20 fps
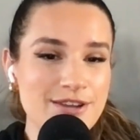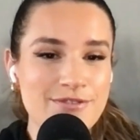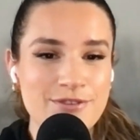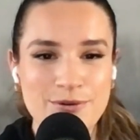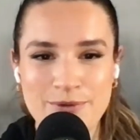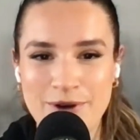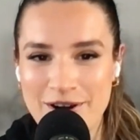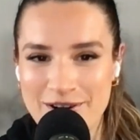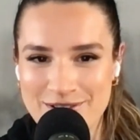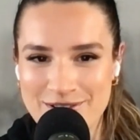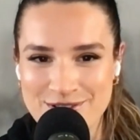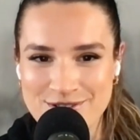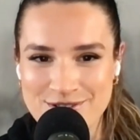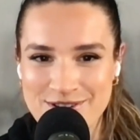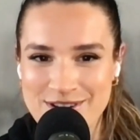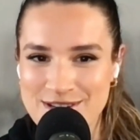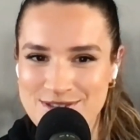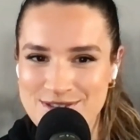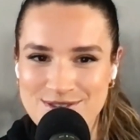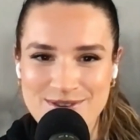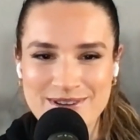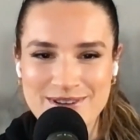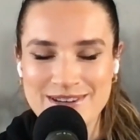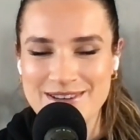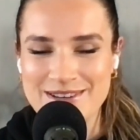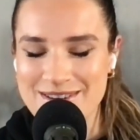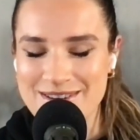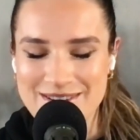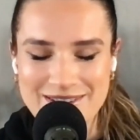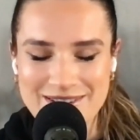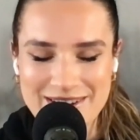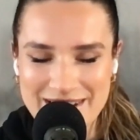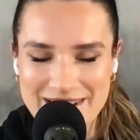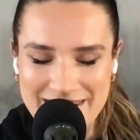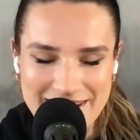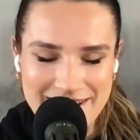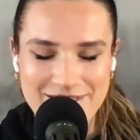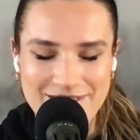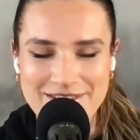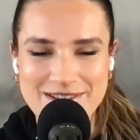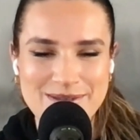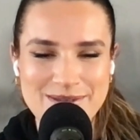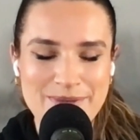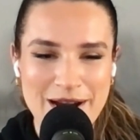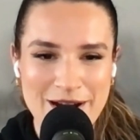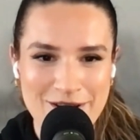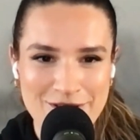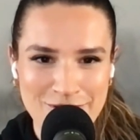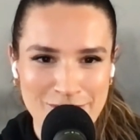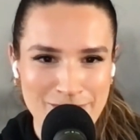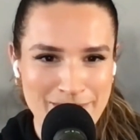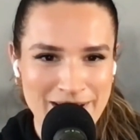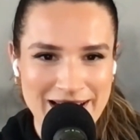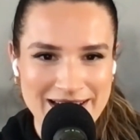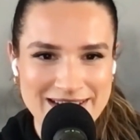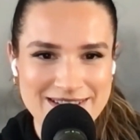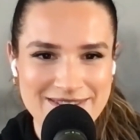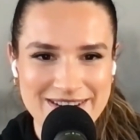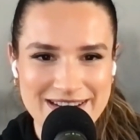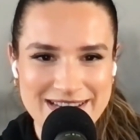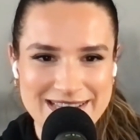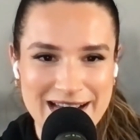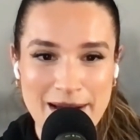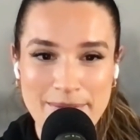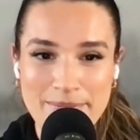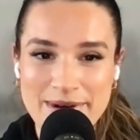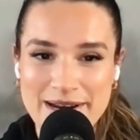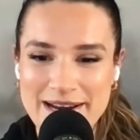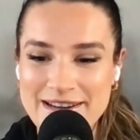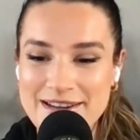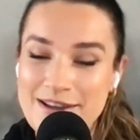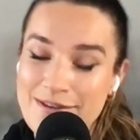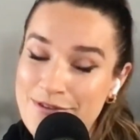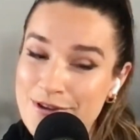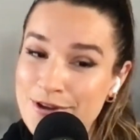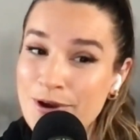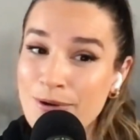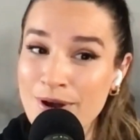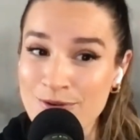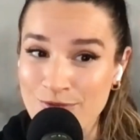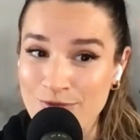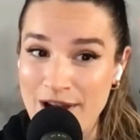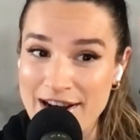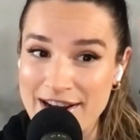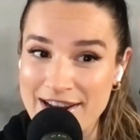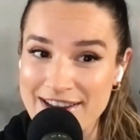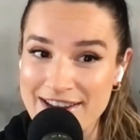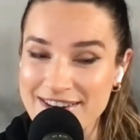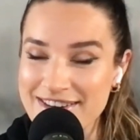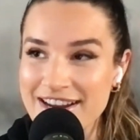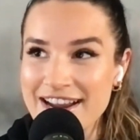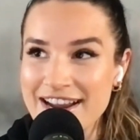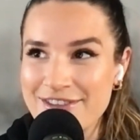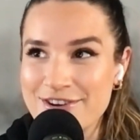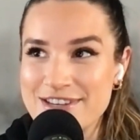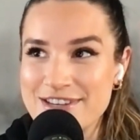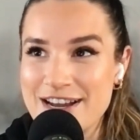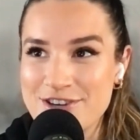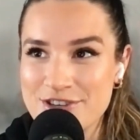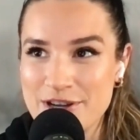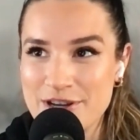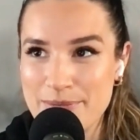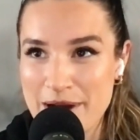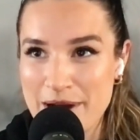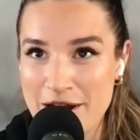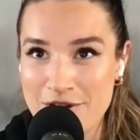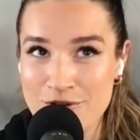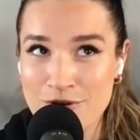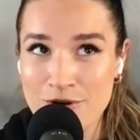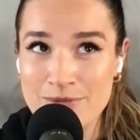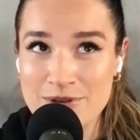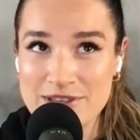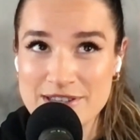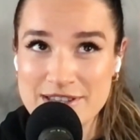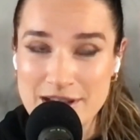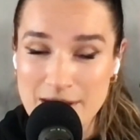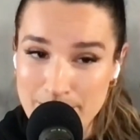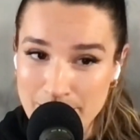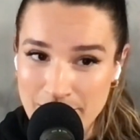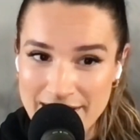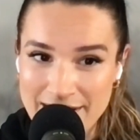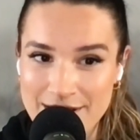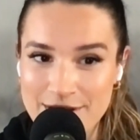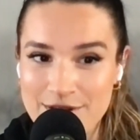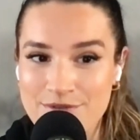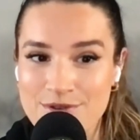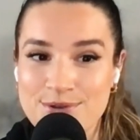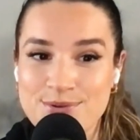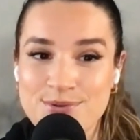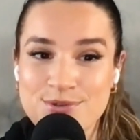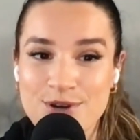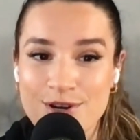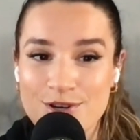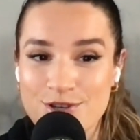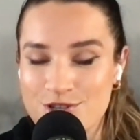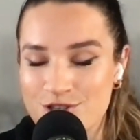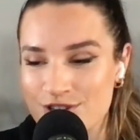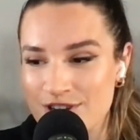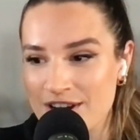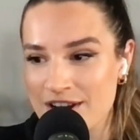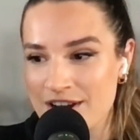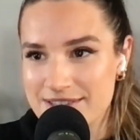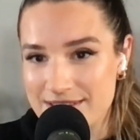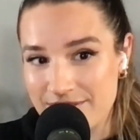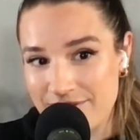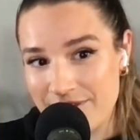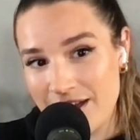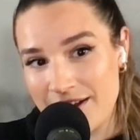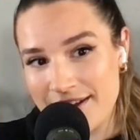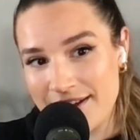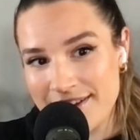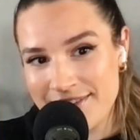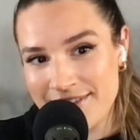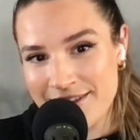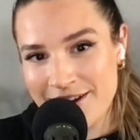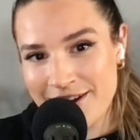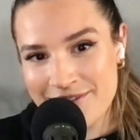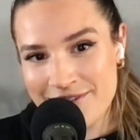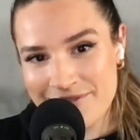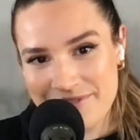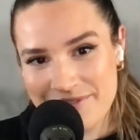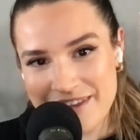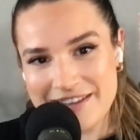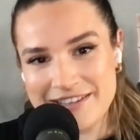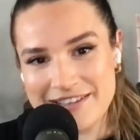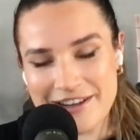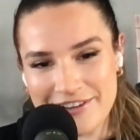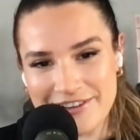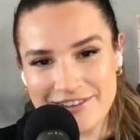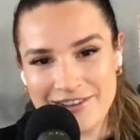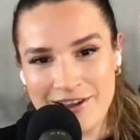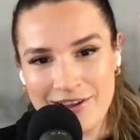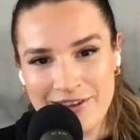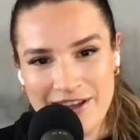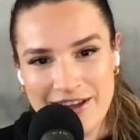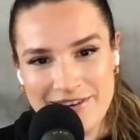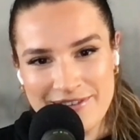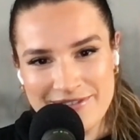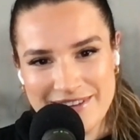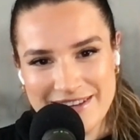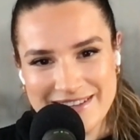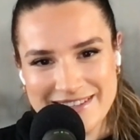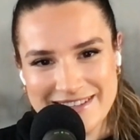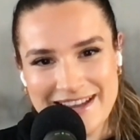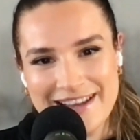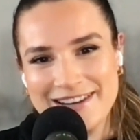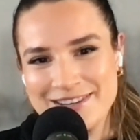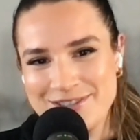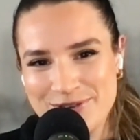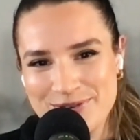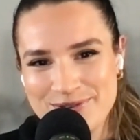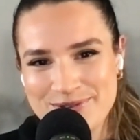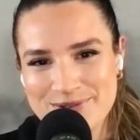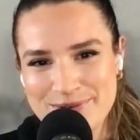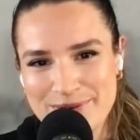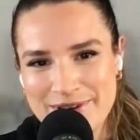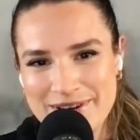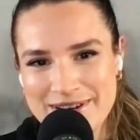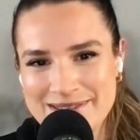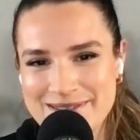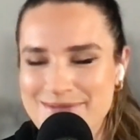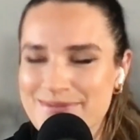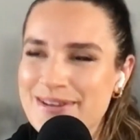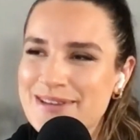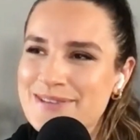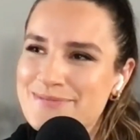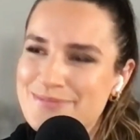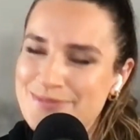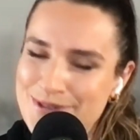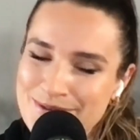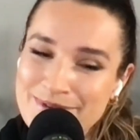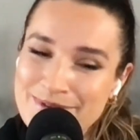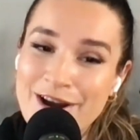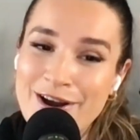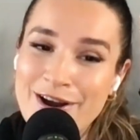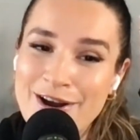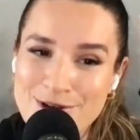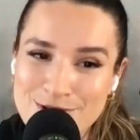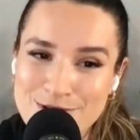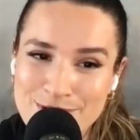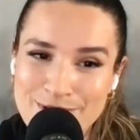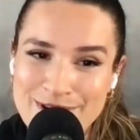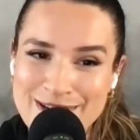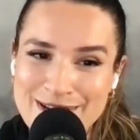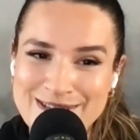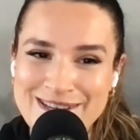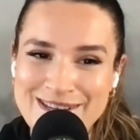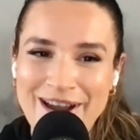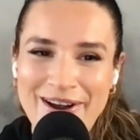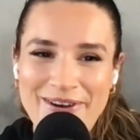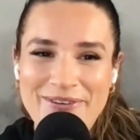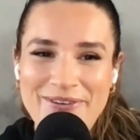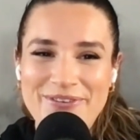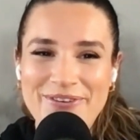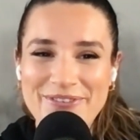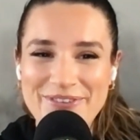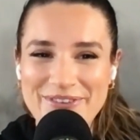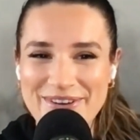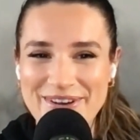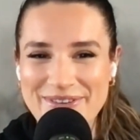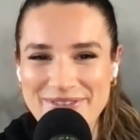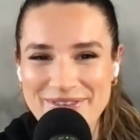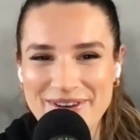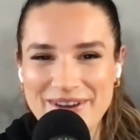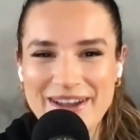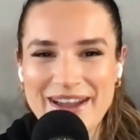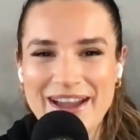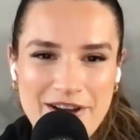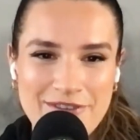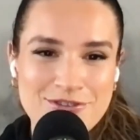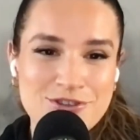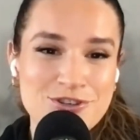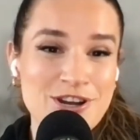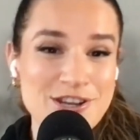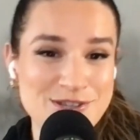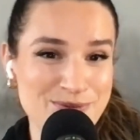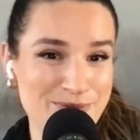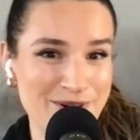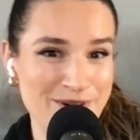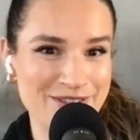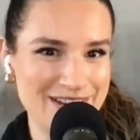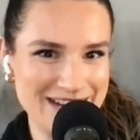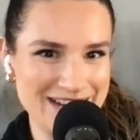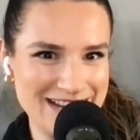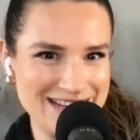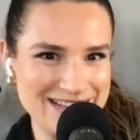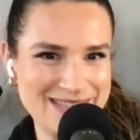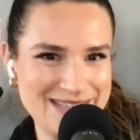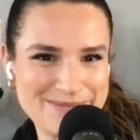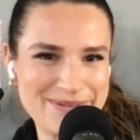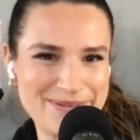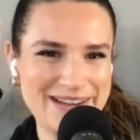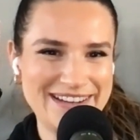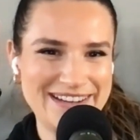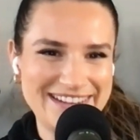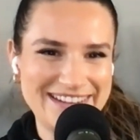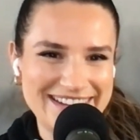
If you walk the streets, you can hear these paranormal activities happening. If you go on Reddit, there's actually a paranormal subreddit. And if you search Savannah in there, they tell a lot of these anecdotal stories, like to varying degrees of trustworthiness. But